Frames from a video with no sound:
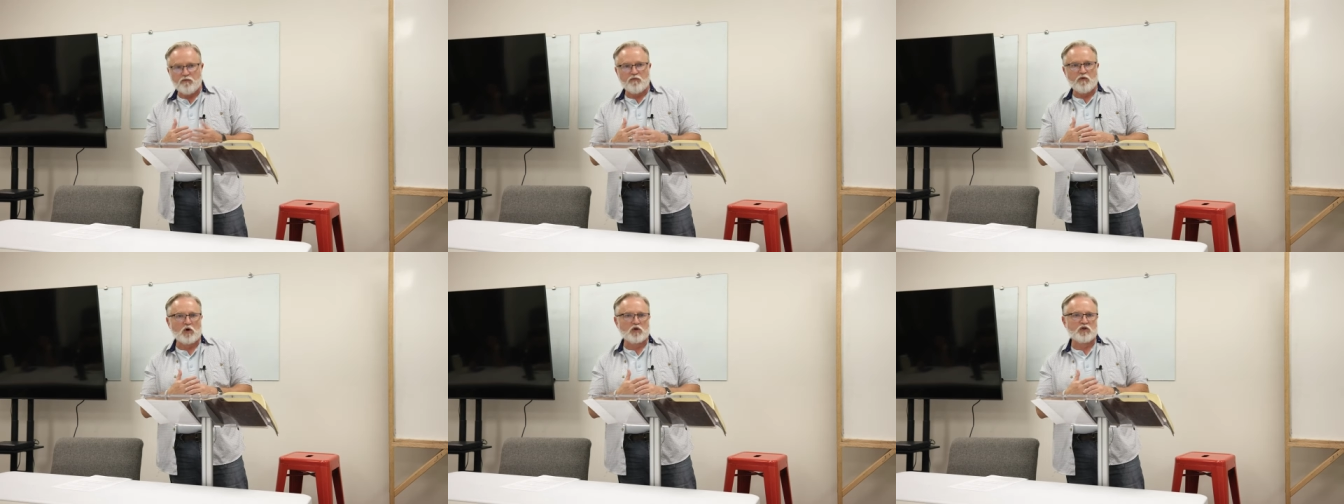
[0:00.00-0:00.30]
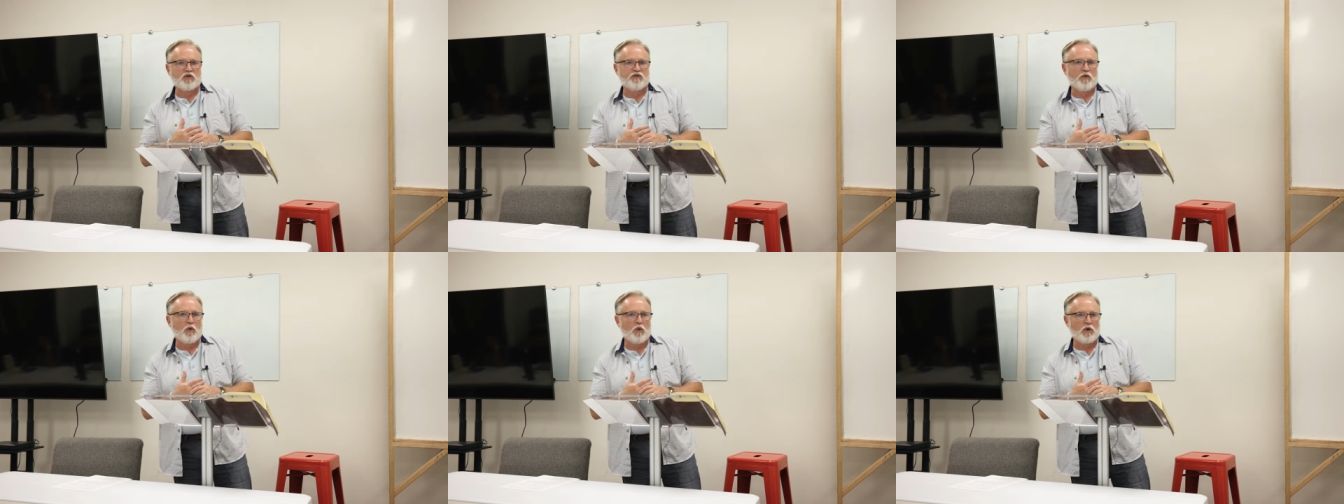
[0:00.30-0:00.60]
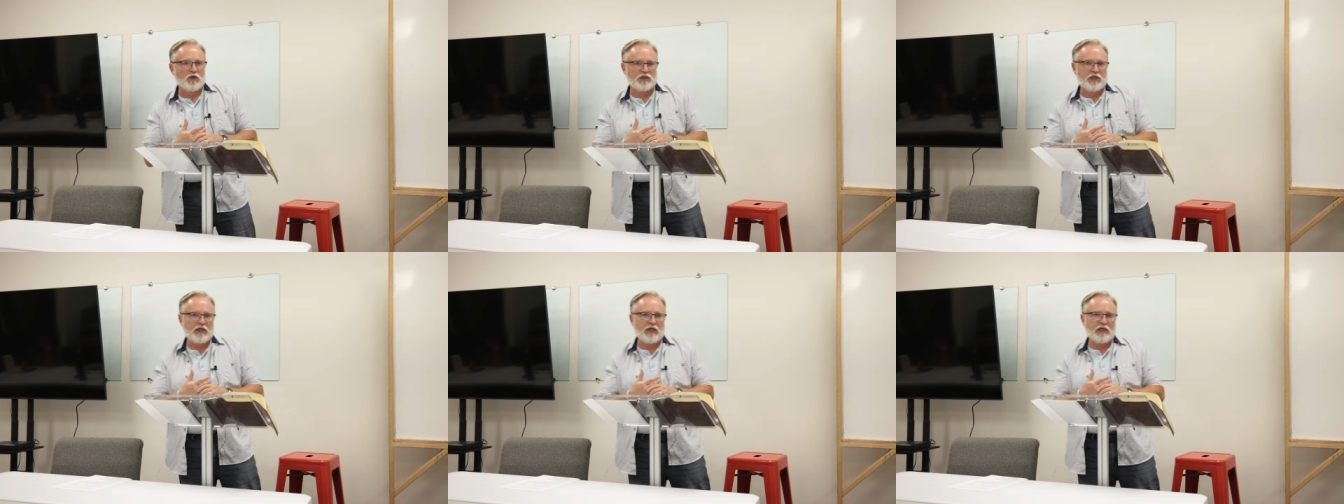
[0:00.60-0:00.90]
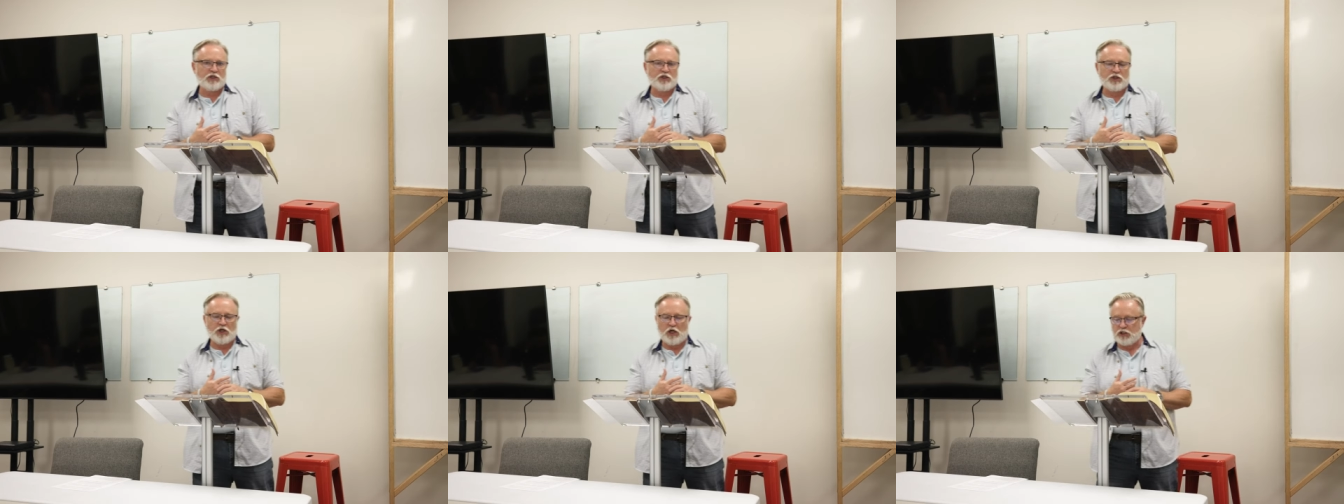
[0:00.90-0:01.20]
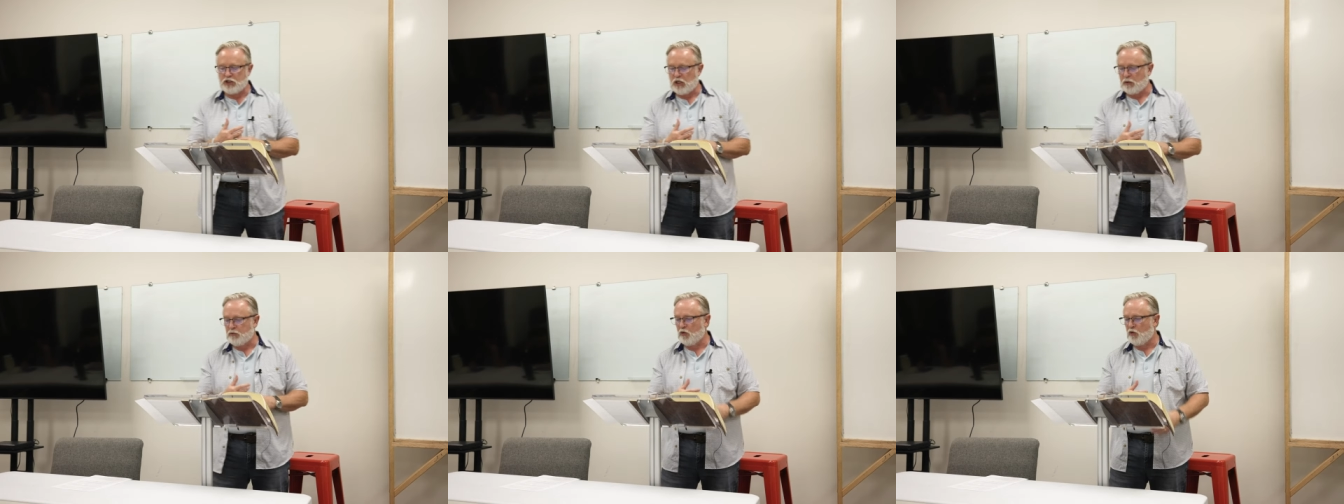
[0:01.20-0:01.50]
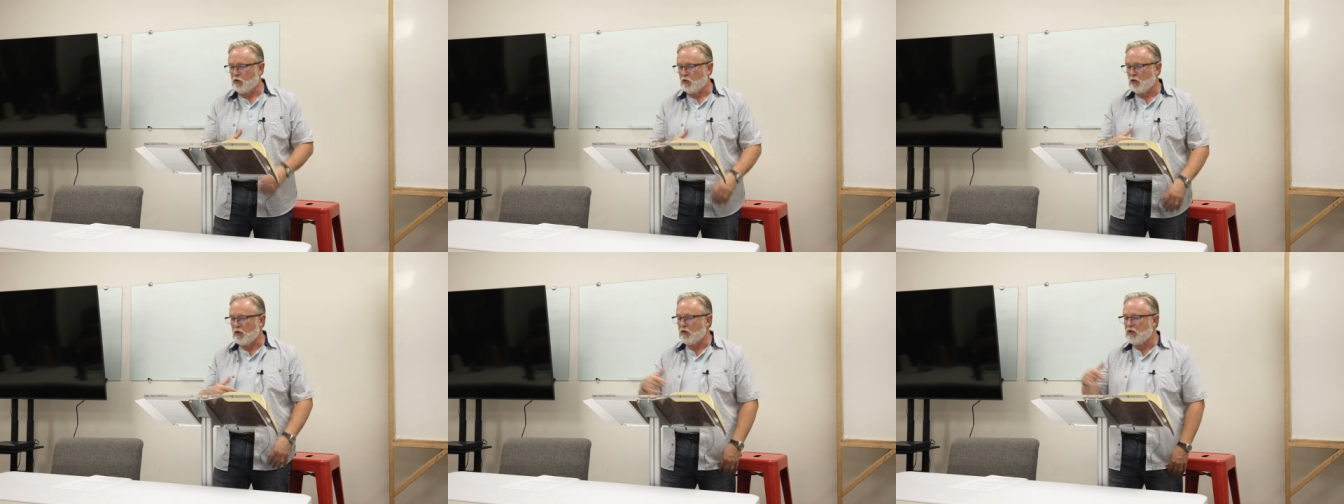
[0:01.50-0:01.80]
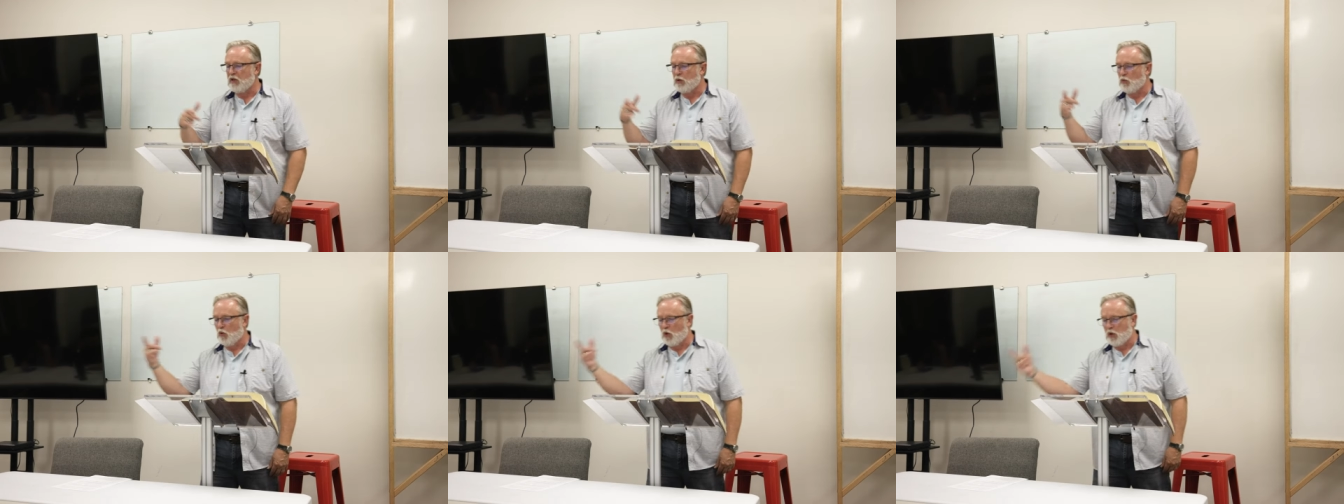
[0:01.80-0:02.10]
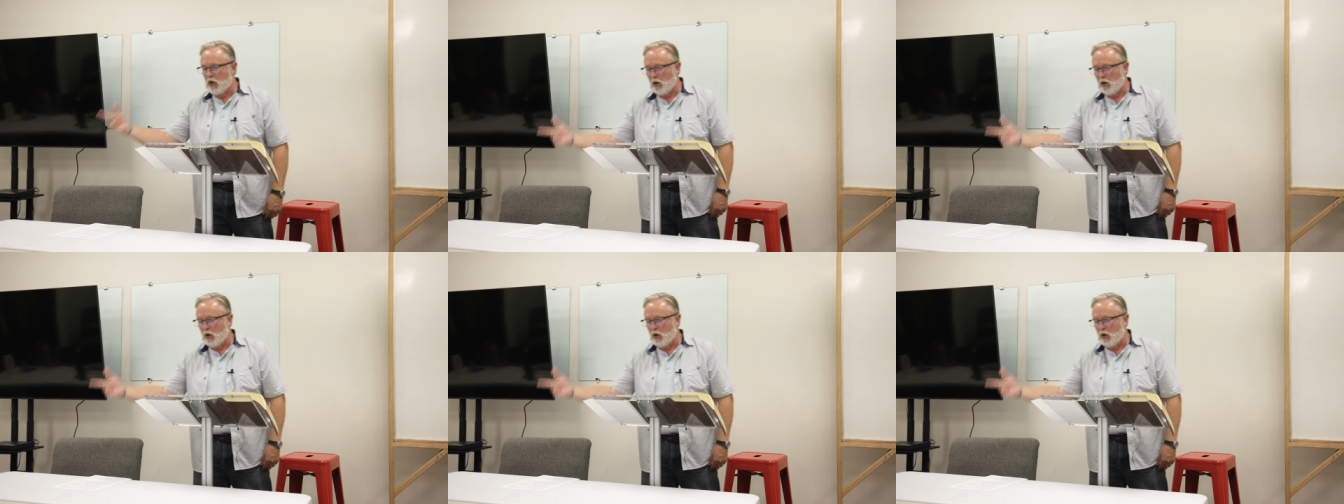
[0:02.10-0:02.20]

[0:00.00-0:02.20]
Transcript: verse 14, John chapter 3, then we'll